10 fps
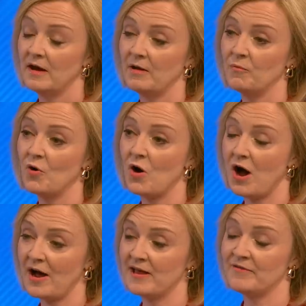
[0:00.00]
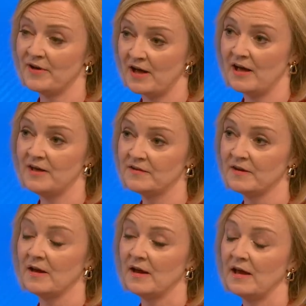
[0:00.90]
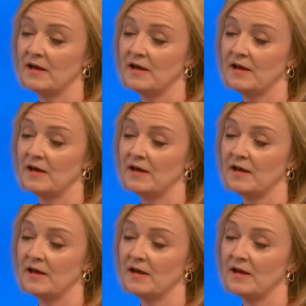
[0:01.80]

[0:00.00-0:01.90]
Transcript: And what I have heard so keep them,